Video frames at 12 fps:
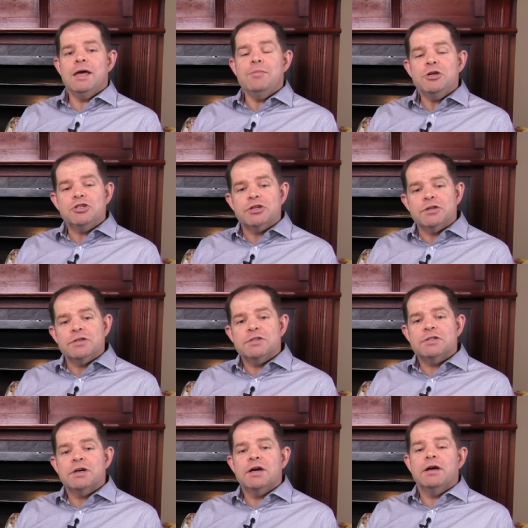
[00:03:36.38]

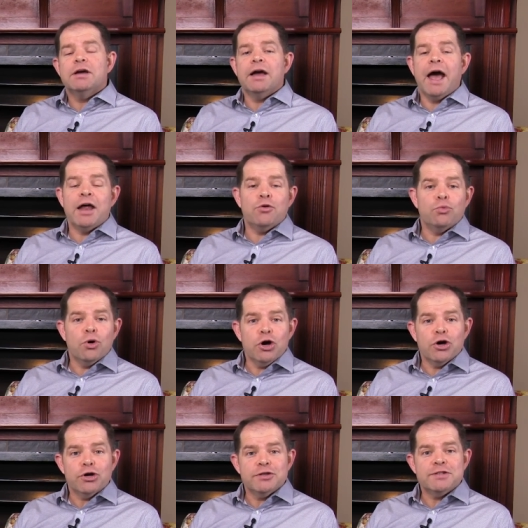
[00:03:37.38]
images and
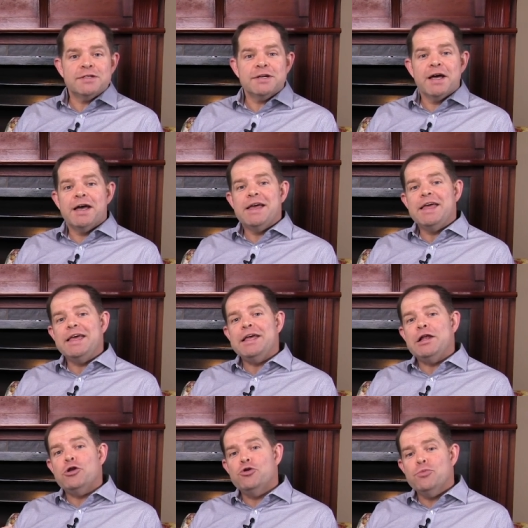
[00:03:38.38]
words
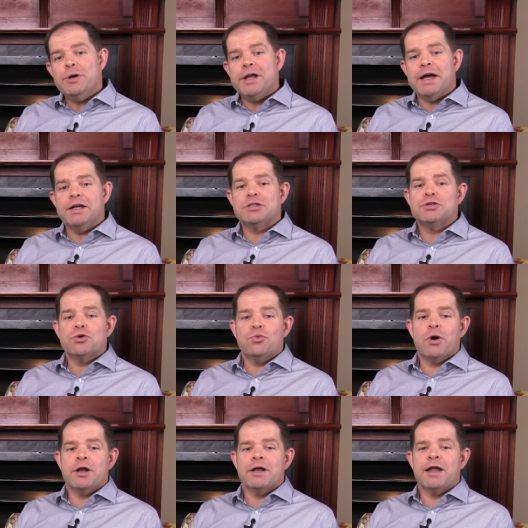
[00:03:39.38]
illuminate
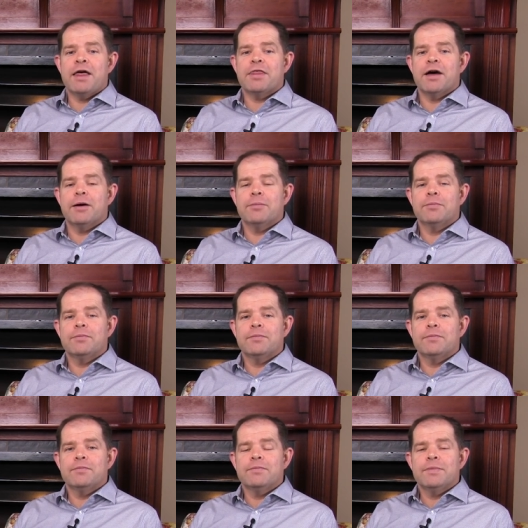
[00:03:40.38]
one another.
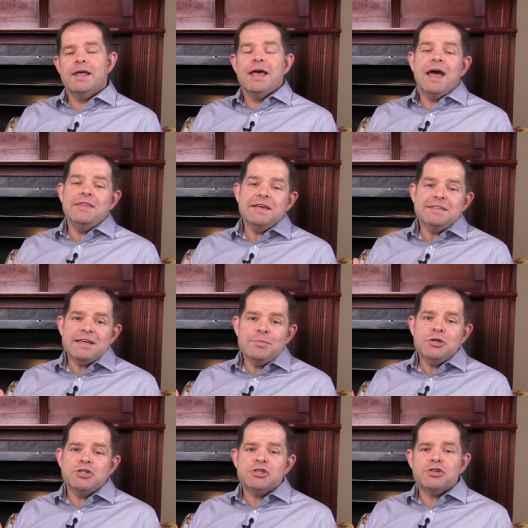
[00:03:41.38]
And these
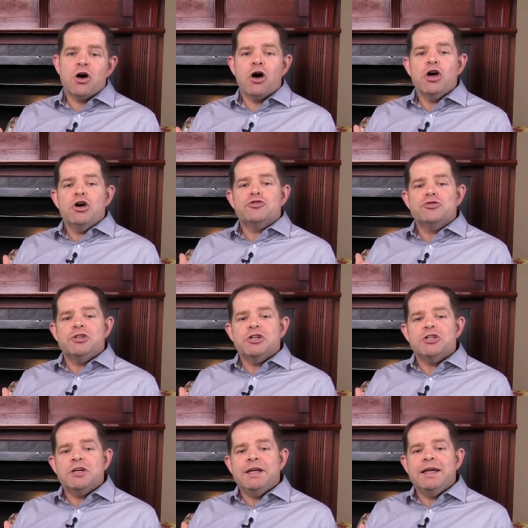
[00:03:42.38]
images are
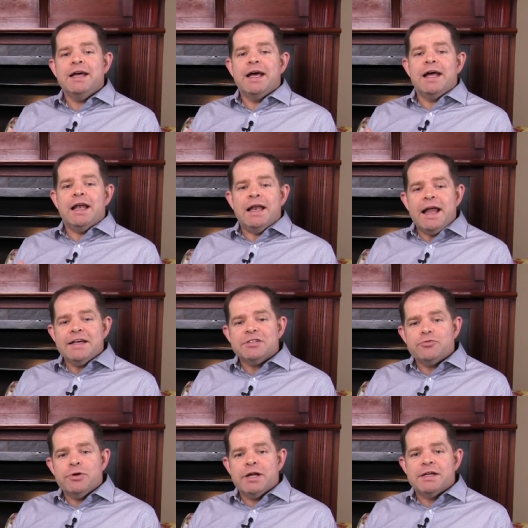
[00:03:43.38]
traditionally
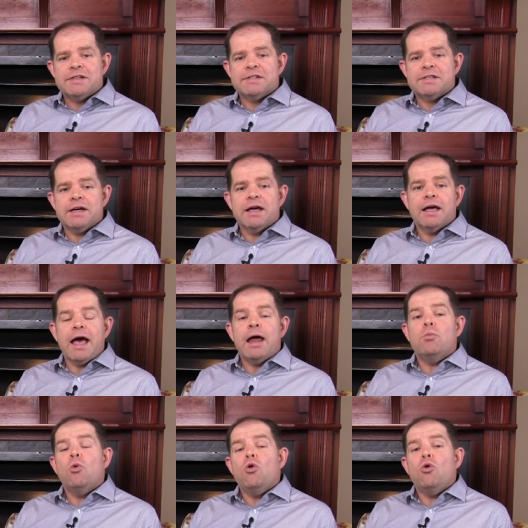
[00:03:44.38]
less realistic
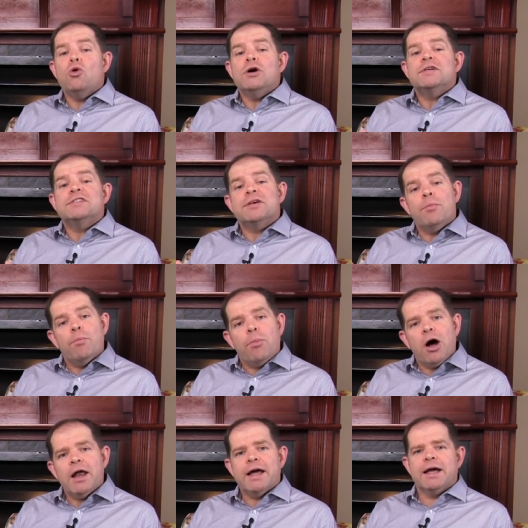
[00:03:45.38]
and more
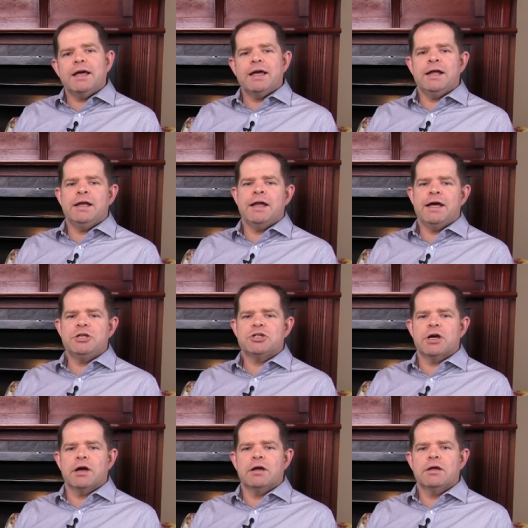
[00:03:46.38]
symbolic in
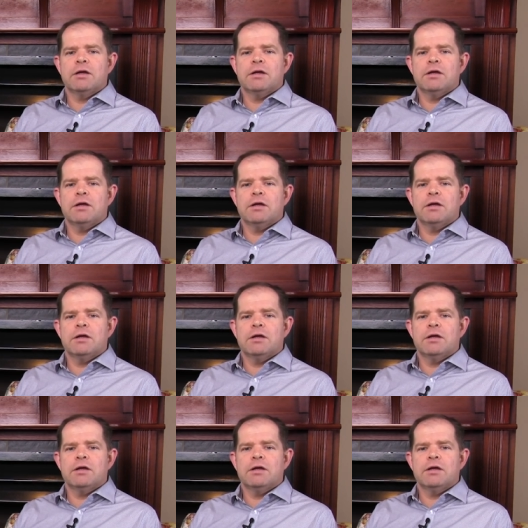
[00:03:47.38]
nature.